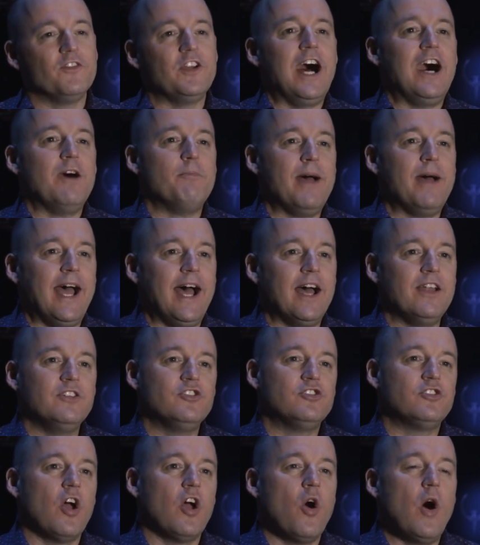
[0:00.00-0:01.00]
of
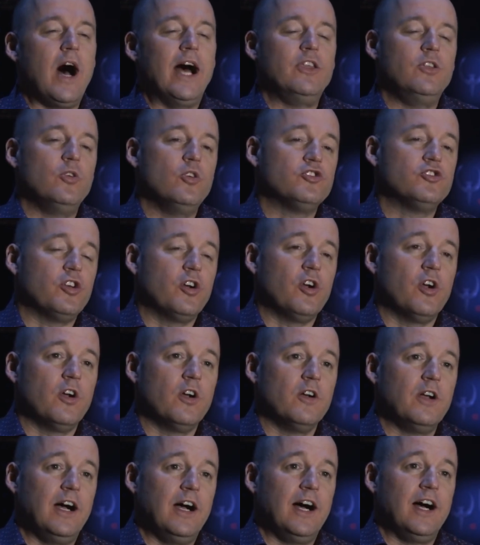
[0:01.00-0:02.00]
combat, so I use
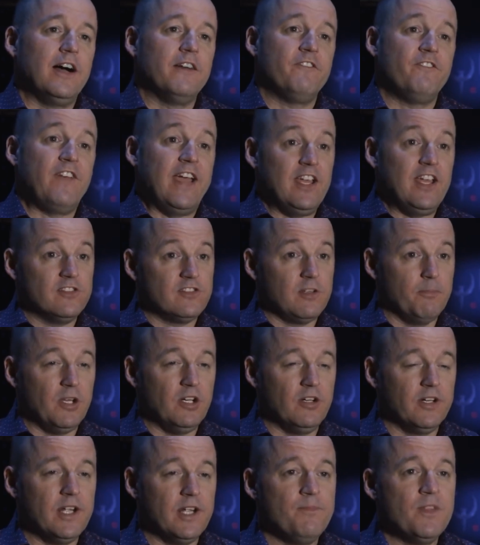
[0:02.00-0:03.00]
her phase
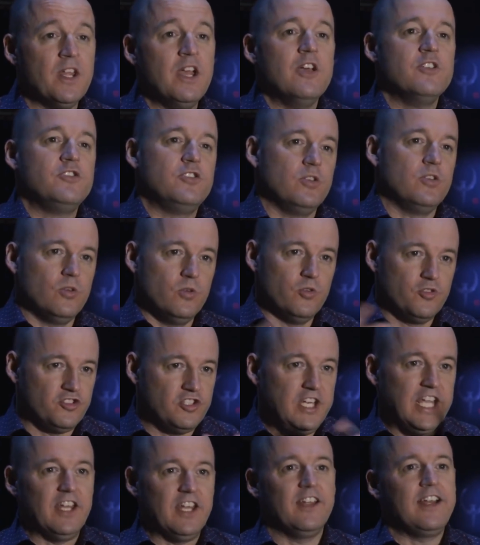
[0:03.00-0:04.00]
ability to
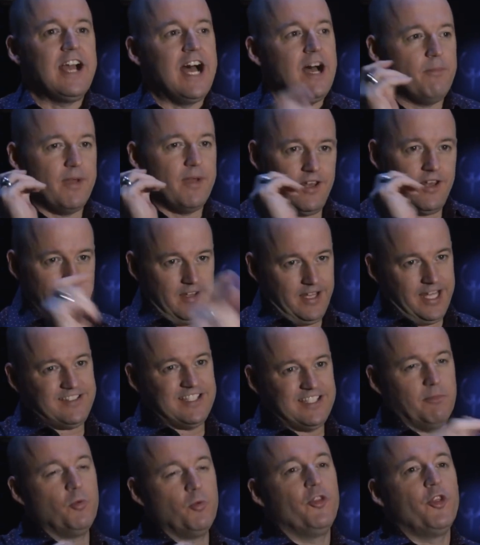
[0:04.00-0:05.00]
sneak into combat,
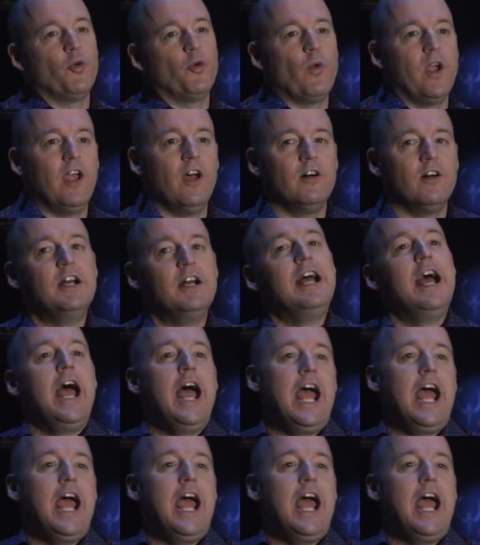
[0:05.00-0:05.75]
hit someone with the rail,